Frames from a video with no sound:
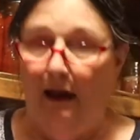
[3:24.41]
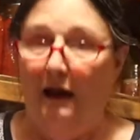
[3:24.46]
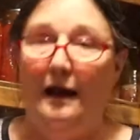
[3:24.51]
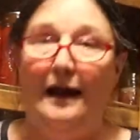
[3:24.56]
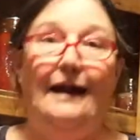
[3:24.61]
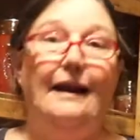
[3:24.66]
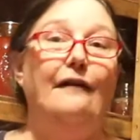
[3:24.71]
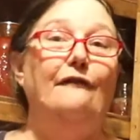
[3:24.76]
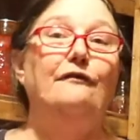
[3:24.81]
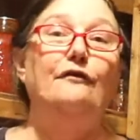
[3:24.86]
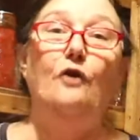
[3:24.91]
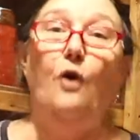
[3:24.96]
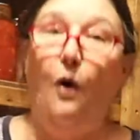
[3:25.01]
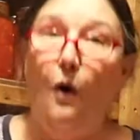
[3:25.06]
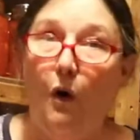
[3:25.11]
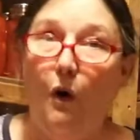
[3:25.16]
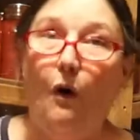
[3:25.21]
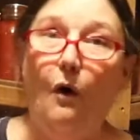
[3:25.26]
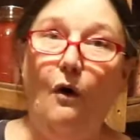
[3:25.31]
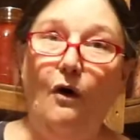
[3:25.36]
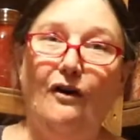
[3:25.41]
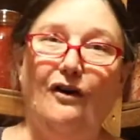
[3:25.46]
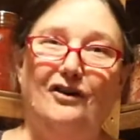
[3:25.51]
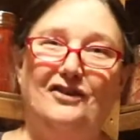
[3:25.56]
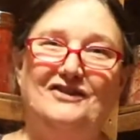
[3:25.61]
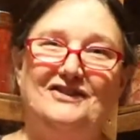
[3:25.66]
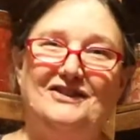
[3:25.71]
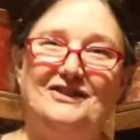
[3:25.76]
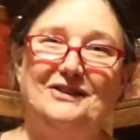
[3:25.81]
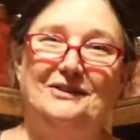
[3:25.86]
And of
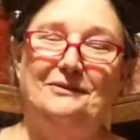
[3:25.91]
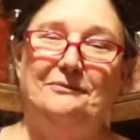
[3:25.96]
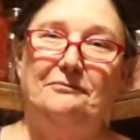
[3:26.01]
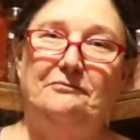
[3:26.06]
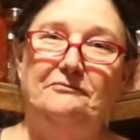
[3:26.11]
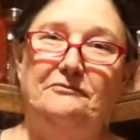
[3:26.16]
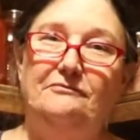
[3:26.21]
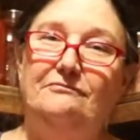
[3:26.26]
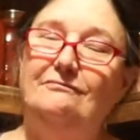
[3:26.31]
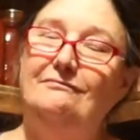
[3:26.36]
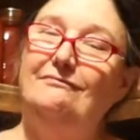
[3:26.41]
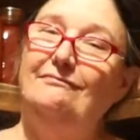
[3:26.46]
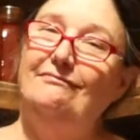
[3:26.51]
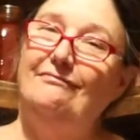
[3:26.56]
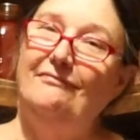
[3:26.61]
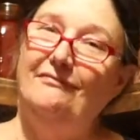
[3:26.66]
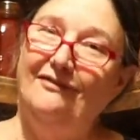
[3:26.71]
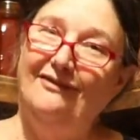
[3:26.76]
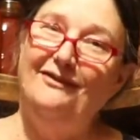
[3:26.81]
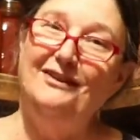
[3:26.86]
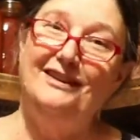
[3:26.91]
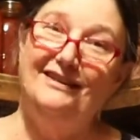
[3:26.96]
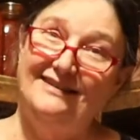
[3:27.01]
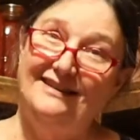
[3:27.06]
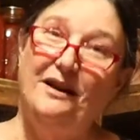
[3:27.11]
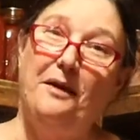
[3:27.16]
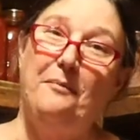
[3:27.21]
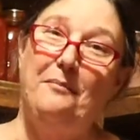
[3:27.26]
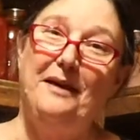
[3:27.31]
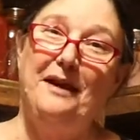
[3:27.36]
course, the
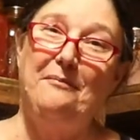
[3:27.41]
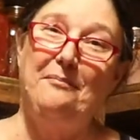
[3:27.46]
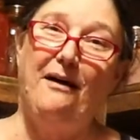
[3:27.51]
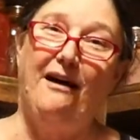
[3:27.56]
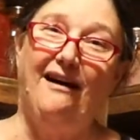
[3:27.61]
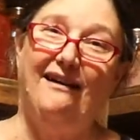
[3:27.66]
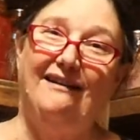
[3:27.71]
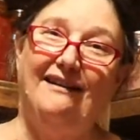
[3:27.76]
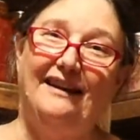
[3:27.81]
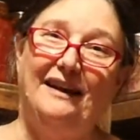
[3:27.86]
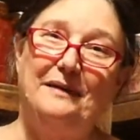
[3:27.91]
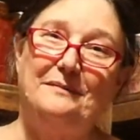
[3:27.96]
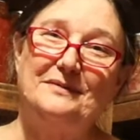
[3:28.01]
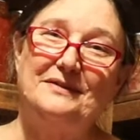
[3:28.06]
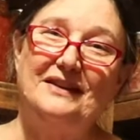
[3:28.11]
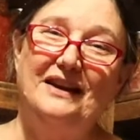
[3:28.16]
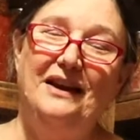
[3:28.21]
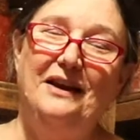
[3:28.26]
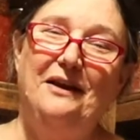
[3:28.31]
zombie apocalypse.